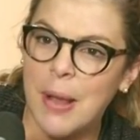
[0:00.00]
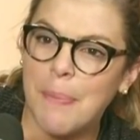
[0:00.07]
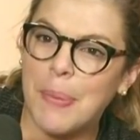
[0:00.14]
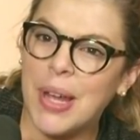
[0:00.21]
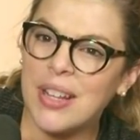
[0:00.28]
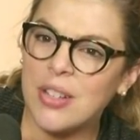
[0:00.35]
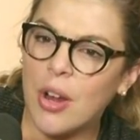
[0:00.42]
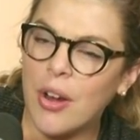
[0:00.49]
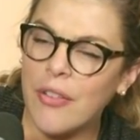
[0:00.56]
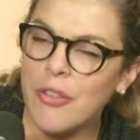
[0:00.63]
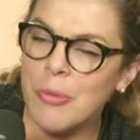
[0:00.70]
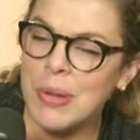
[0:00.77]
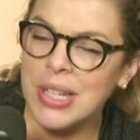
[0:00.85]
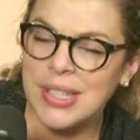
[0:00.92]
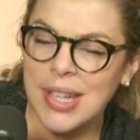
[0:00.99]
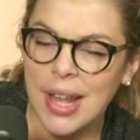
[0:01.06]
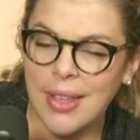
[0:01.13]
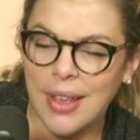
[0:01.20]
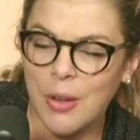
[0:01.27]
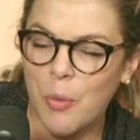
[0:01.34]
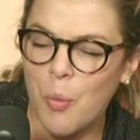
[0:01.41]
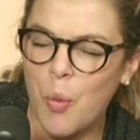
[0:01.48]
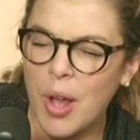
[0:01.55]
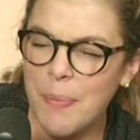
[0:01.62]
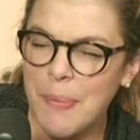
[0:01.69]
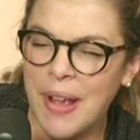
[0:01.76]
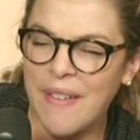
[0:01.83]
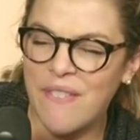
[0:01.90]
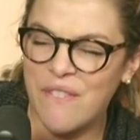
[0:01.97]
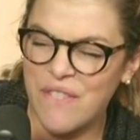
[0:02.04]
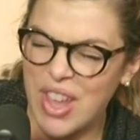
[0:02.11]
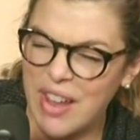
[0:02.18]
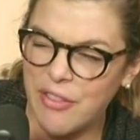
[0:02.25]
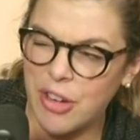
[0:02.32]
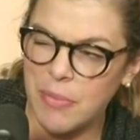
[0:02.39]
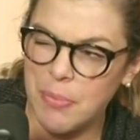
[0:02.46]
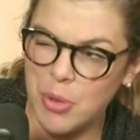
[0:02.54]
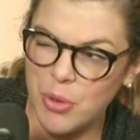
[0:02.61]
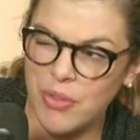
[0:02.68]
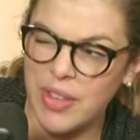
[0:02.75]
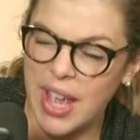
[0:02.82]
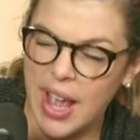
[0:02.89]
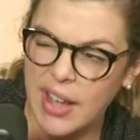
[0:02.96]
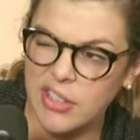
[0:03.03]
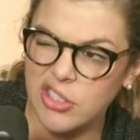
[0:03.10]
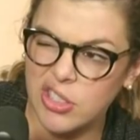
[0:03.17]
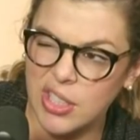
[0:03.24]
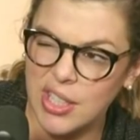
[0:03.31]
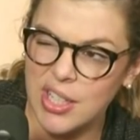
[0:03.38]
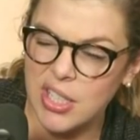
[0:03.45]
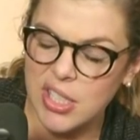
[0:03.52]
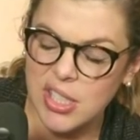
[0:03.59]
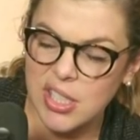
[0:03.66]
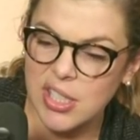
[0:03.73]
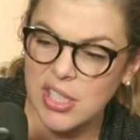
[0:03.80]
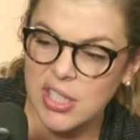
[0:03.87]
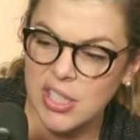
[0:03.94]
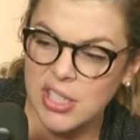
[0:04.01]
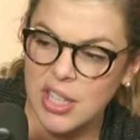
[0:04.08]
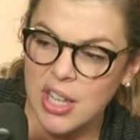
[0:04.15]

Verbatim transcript: But it's hard for me to say like what my favorite movie actually is.